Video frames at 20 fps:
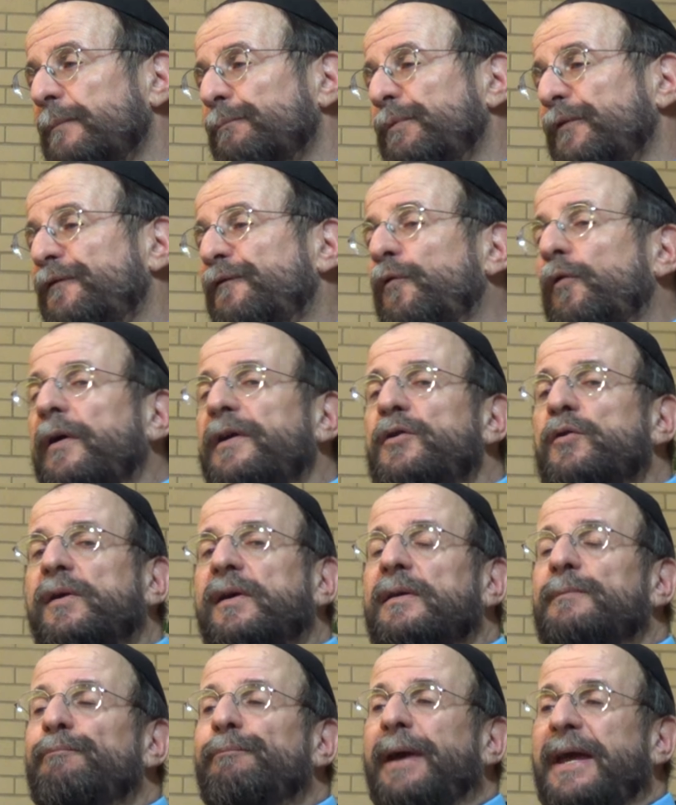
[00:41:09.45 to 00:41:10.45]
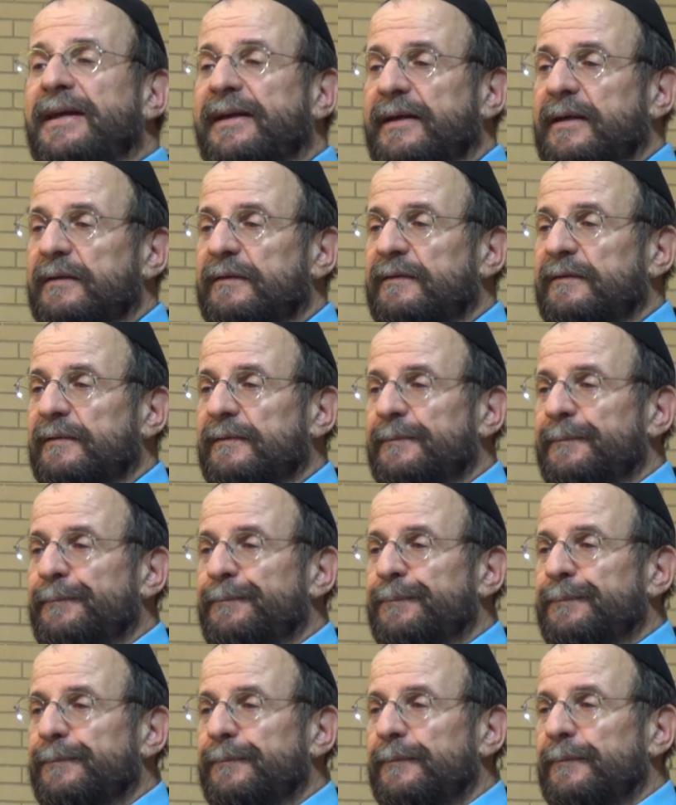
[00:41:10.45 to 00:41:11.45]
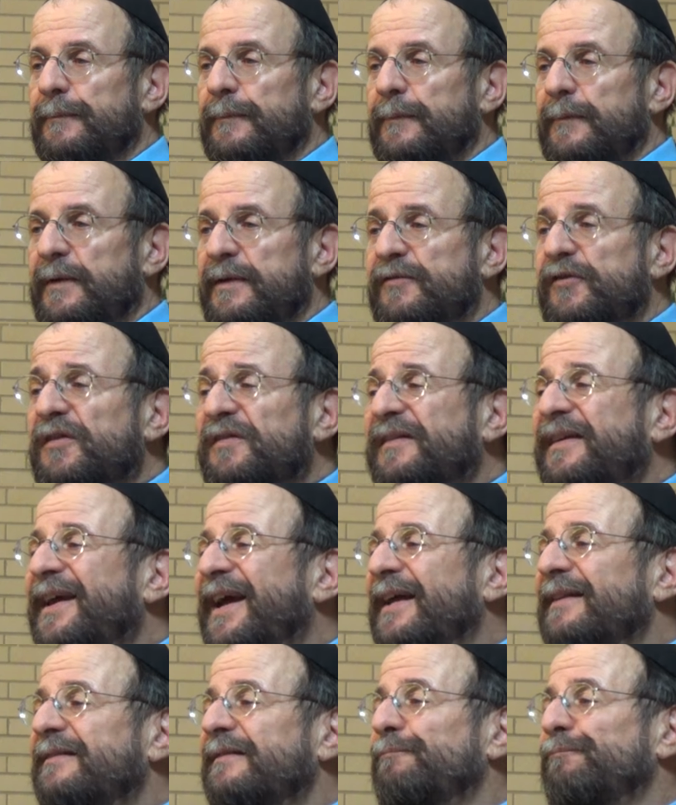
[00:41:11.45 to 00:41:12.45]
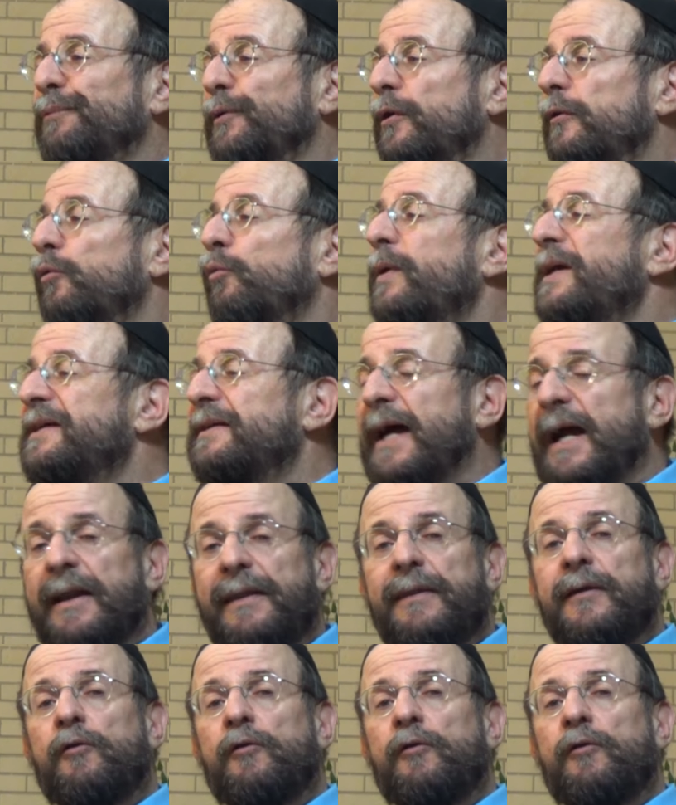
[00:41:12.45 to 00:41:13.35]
before you can bake it. You just can't pull wheat out of